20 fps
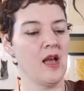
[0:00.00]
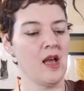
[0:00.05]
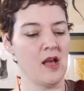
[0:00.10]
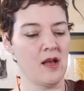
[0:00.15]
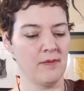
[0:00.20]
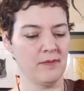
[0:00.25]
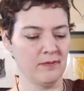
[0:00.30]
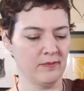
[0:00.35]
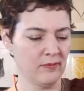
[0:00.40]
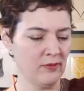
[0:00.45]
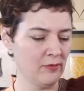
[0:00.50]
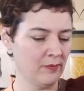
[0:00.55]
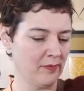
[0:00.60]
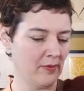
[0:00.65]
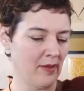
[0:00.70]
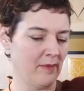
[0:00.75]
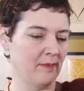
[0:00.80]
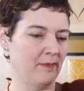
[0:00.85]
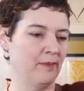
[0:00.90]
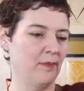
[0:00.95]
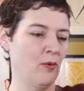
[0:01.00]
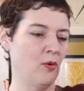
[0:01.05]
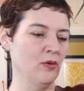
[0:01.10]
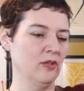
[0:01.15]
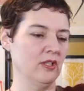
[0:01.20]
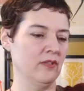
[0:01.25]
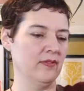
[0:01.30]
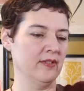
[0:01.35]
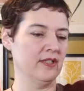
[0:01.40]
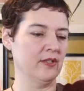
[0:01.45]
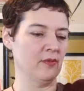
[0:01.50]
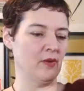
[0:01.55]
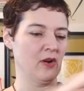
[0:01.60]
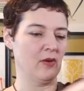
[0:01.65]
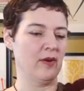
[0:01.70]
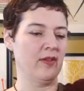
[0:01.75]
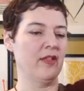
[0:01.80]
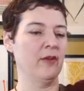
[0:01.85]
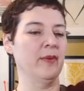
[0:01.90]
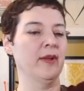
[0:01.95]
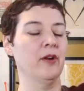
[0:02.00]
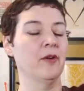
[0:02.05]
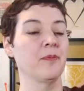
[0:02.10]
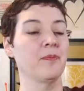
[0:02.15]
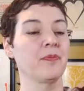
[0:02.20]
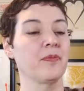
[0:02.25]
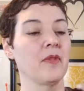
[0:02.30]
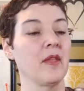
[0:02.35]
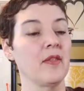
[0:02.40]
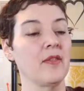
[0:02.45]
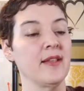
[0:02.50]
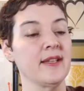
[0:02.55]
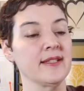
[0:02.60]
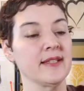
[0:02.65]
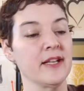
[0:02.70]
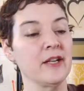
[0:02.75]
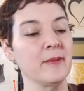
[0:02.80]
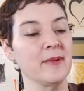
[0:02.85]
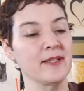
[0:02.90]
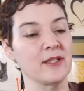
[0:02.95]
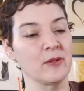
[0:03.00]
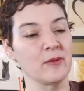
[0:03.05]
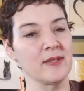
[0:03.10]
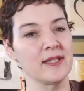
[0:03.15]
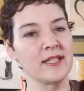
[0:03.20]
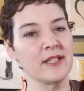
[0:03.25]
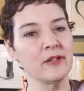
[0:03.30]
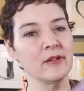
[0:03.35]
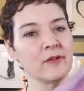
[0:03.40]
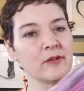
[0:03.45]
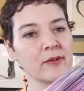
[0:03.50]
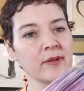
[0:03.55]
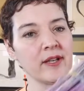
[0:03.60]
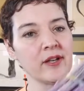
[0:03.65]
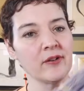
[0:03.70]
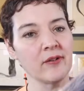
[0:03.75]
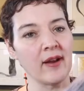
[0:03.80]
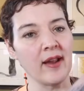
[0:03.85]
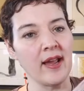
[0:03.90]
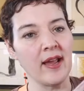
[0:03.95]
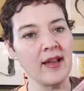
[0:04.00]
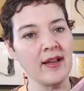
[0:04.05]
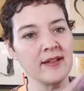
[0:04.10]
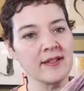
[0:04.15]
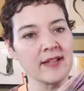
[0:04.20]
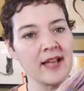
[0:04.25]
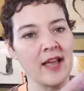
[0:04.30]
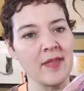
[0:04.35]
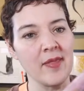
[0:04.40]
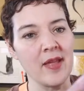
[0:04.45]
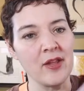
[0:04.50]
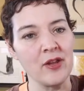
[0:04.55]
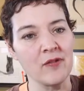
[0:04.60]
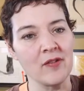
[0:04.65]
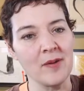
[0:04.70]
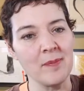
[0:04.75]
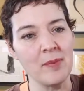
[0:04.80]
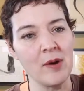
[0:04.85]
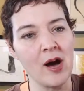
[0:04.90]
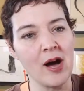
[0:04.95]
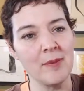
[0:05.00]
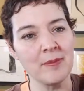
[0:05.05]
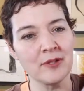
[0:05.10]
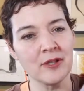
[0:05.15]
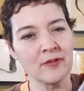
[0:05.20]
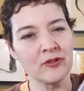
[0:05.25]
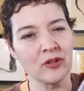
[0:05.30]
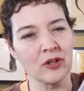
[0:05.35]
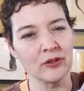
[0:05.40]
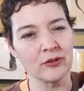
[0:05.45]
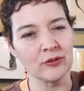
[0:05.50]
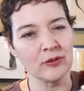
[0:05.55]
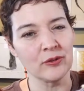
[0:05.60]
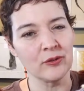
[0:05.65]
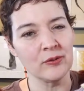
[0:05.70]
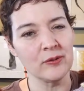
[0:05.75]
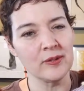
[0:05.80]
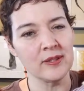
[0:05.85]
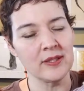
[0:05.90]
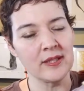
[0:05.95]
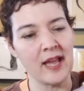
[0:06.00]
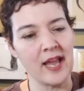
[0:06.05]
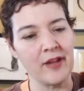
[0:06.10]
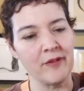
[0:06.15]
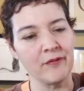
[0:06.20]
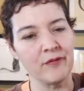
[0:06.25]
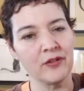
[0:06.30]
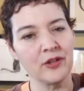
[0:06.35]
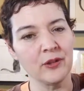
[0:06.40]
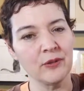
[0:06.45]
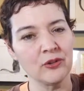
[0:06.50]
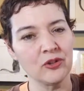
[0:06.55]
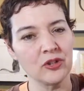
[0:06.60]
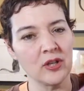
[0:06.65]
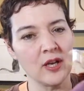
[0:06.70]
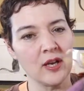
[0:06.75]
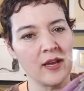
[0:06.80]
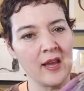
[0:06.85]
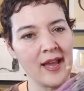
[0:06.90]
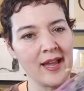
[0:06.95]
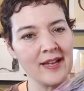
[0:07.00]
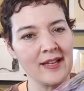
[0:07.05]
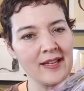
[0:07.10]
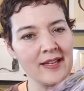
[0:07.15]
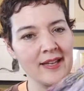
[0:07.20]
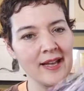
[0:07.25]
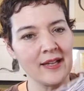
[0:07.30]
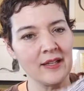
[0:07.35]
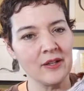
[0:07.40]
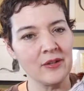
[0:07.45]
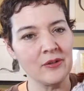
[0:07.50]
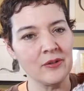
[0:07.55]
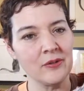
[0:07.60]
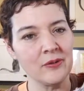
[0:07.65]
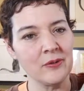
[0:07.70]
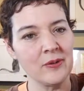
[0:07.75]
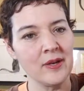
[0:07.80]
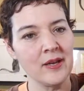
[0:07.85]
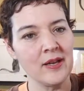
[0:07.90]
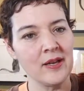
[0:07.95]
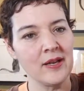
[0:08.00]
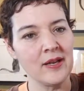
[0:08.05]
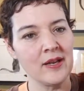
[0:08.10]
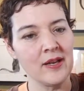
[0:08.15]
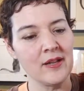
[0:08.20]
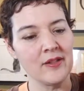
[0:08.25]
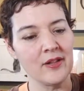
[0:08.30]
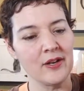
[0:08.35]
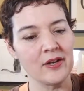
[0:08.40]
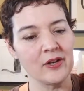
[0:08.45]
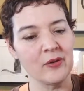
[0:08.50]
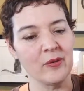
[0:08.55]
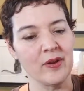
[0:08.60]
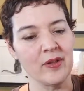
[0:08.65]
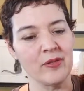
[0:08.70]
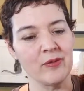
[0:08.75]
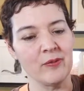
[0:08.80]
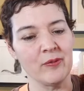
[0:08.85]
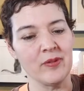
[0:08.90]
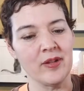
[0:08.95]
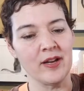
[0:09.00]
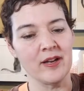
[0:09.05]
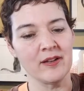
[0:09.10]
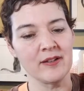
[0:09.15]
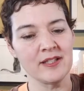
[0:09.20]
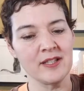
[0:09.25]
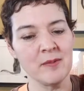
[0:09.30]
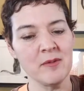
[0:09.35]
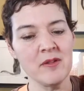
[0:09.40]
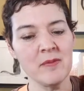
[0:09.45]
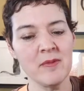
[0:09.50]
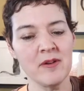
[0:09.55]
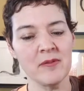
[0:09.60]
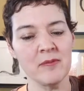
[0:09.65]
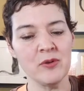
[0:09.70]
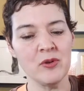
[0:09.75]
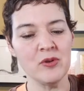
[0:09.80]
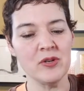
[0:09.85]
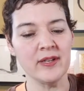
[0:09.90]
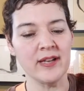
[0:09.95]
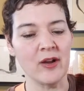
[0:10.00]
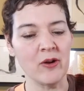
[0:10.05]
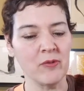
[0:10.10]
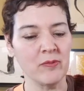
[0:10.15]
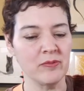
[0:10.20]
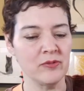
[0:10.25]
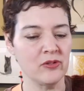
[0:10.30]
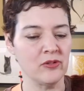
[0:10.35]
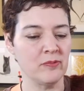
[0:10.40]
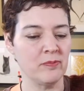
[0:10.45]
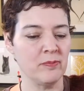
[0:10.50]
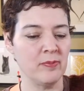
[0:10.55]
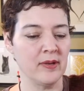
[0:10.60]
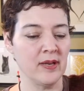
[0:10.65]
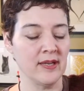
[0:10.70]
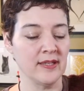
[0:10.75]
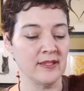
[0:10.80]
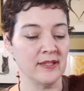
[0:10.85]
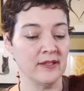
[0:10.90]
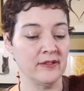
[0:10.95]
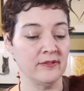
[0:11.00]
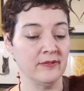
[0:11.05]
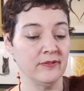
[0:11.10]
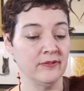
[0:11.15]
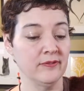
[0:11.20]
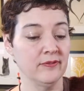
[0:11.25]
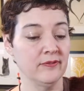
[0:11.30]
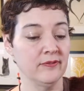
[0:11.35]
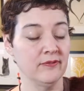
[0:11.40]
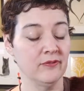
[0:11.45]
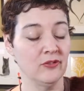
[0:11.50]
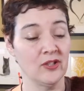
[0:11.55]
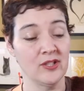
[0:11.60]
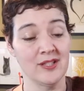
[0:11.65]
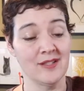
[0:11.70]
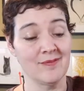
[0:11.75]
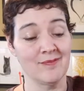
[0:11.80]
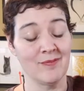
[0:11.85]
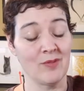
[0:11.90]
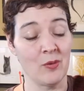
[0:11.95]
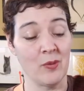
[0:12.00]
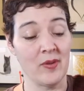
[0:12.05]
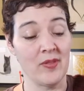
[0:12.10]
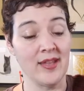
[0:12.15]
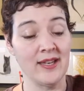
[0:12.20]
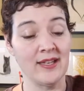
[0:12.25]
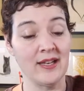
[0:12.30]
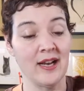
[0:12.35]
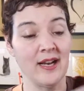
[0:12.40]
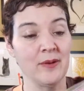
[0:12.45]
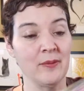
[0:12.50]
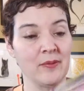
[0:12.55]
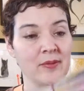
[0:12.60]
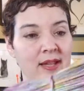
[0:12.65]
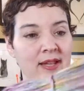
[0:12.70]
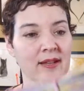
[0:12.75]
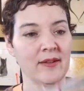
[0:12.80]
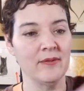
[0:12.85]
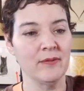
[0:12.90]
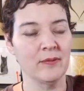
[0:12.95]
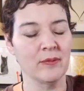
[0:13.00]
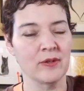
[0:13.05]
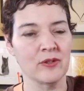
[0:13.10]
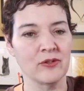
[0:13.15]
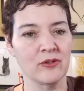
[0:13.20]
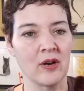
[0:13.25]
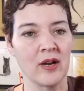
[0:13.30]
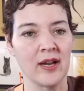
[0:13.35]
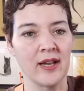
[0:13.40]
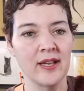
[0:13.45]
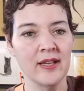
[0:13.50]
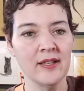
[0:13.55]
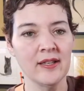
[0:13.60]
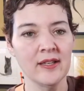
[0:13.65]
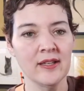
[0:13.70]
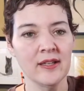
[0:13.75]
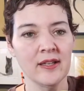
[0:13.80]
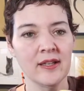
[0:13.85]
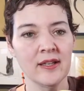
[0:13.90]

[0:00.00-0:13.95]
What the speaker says: I'm holding this the wrong way. There we go. These lighter bits, so silvery grays, and then you've got pops of chartreuse and fuchsia and yellow that are going through there. Some of them are muted out because of just the way they dye when they were drying.